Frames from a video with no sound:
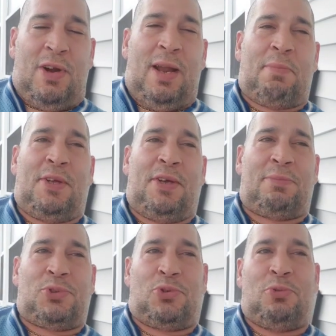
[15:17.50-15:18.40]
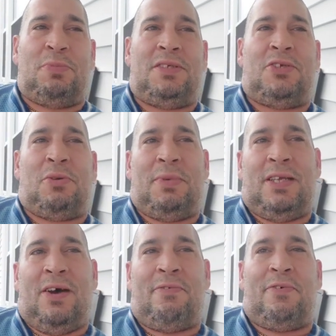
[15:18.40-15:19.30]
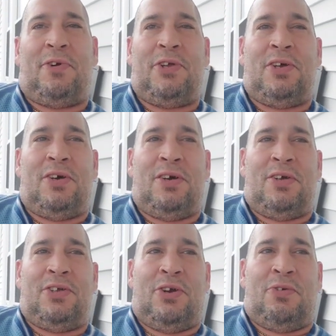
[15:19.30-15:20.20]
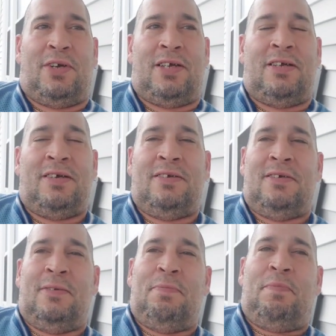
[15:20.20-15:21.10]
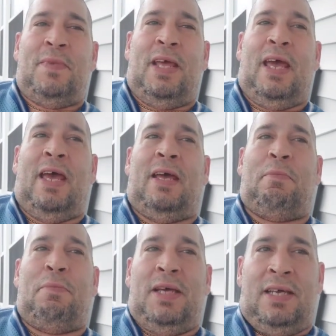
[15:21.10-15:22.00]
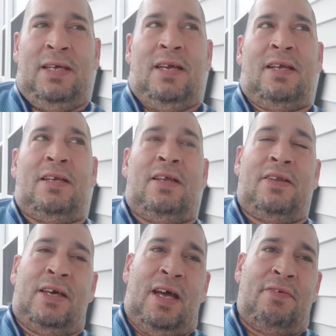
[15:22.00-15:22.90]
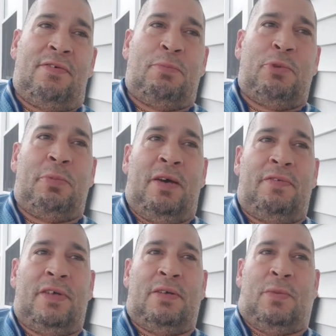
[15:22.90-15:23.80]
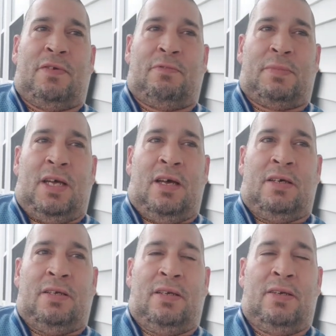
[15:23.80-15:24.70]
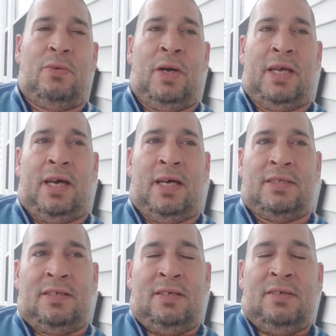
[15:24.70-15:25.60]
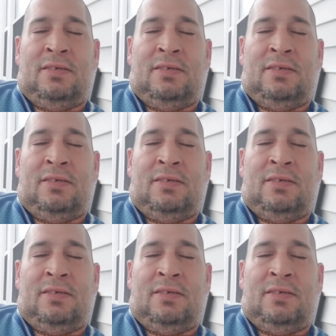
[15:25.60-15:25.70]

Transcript: grabbed me up, scooped me, took me down for uh, urine. And me and another guy from New Bedford and one from Taunton, white guys,